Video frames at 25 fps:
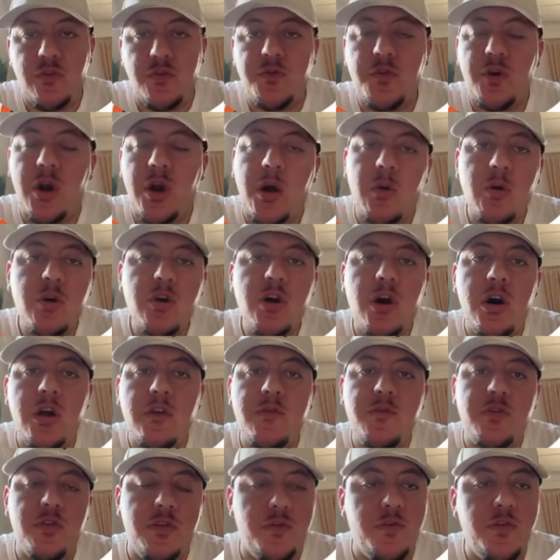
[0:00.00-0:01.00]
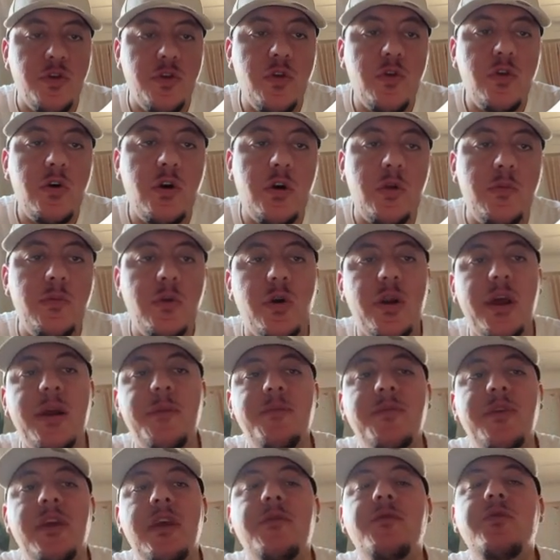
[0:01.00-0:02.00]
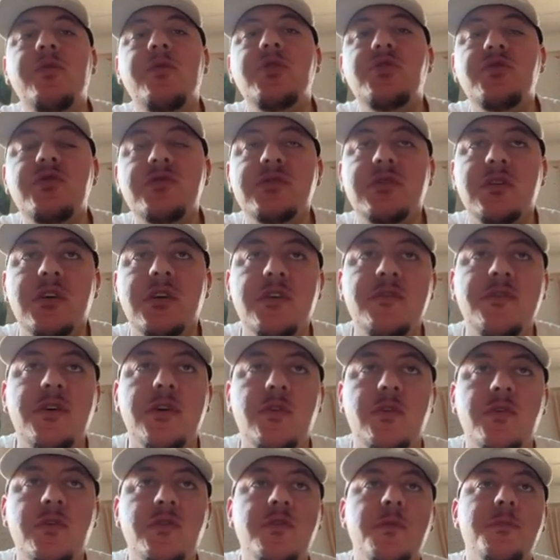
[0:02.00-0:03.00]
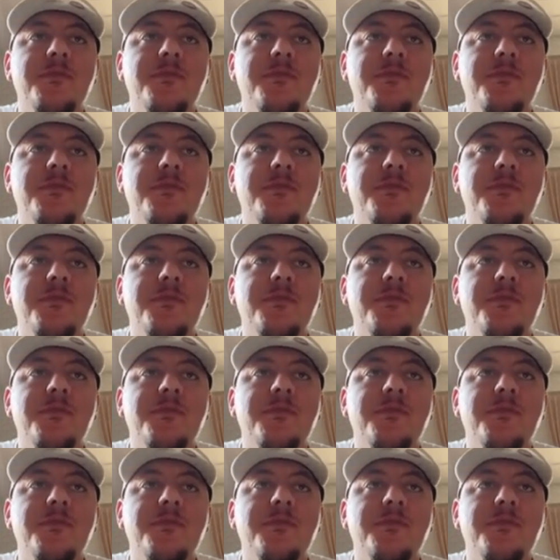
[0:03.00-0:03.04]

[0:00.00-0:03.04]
our call, for the free call. All right. If we choose Clickfunnels,